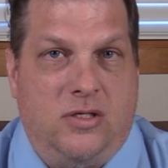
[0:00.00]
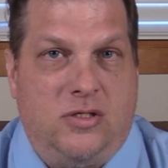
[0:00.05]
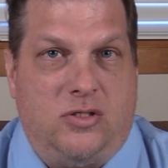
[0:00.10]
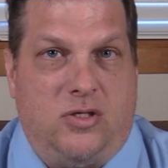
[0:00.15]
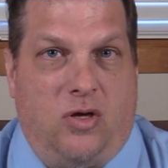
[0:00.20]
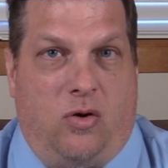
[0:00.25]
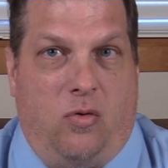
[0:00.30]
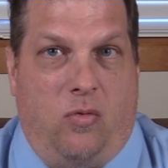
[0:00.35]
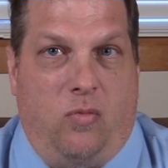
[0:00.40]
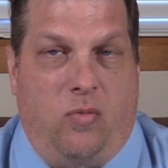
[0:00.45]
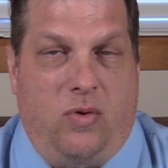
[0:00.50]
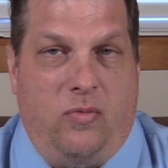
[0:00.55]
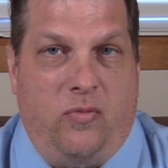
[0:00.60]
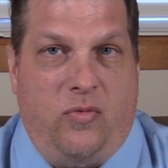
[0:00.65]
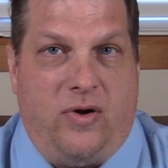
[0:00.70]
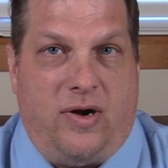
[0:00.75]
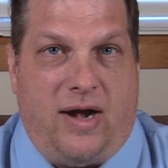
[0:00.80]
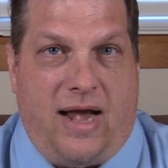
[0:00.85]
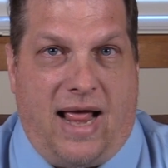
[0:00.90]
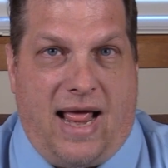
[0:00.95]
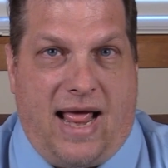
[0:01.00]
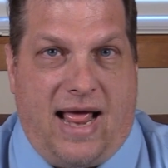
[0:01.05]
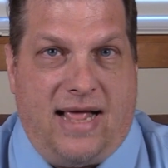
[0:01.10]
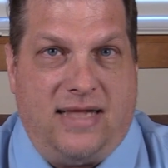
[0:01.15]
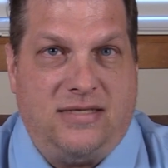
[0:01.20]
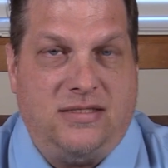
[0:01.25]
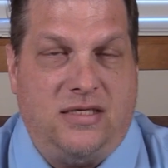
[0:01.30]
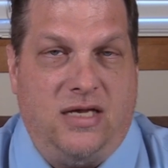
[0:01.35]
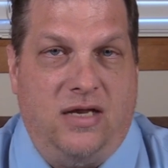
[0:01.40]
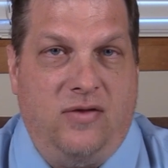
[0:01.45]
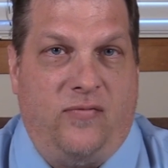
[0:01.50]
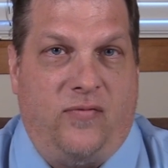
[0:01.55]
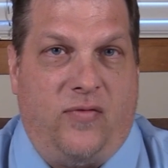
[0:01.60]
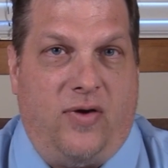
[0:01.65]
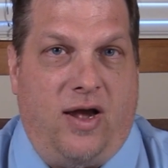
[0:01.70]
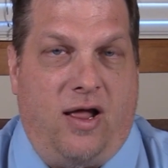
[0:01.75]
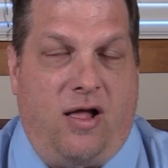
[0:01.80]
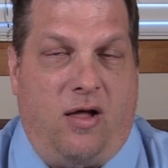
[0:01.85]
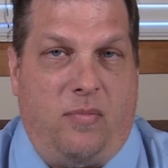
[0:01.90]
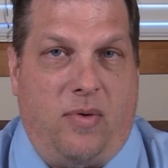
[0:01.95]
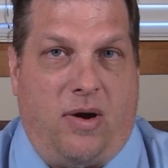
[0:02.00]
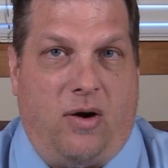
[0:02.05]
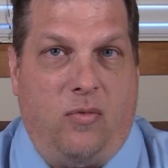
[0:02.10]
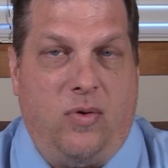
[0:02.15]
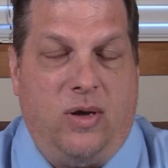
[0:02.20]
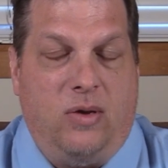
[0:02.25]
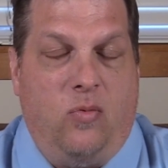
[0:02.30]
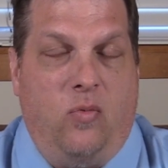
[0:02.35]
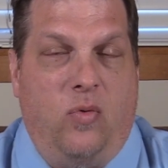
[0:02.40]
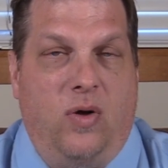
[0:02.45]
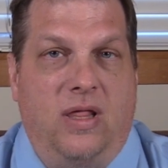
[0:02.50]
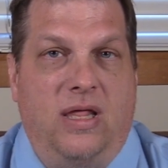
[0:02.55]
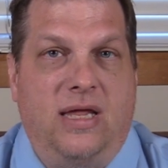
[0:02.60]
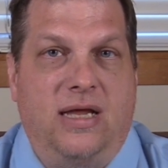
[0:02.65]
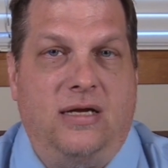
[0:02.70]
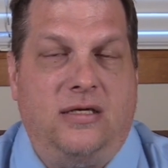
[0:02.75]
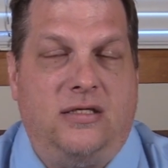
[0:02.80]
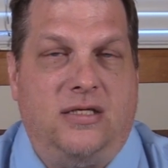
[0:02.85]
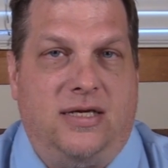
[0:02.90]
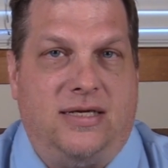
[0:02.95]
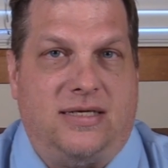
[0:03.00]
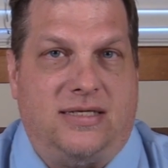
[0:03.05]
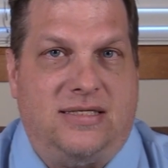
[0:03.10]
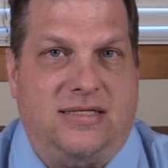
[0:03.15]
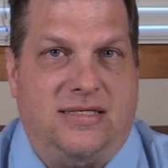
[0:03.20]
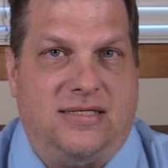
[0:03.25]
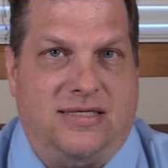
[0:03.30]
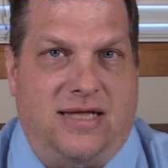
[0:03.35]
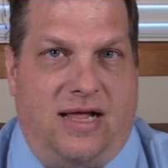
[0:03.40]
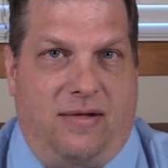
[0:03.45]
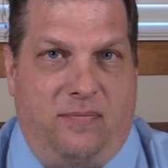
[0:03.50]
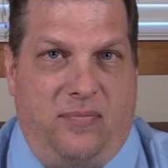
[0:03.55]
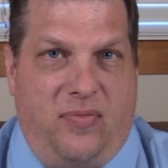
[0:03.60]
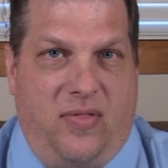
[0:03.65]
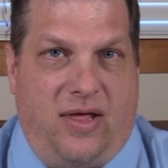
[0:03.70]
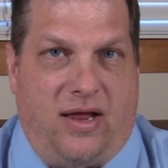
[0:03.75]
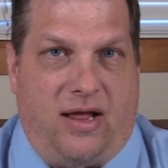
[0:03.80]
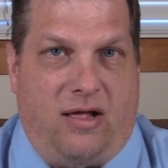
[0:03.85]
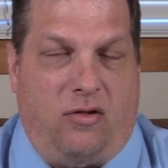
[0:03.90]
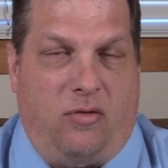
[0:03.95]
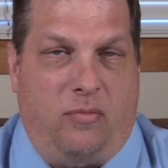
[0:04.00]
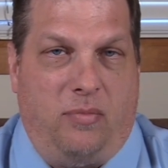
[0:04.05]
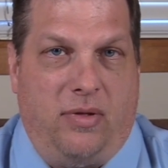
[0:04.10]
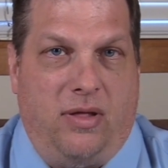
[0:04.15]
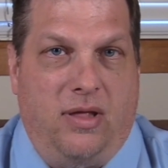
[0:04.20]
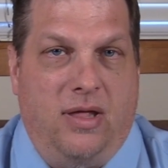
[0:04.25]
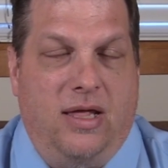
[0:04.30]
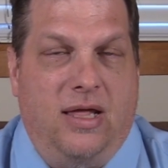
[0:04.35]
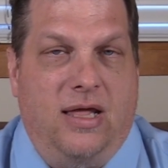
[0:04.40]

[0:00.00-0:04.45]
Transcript: So when we're asking for help, are we willing to accept the help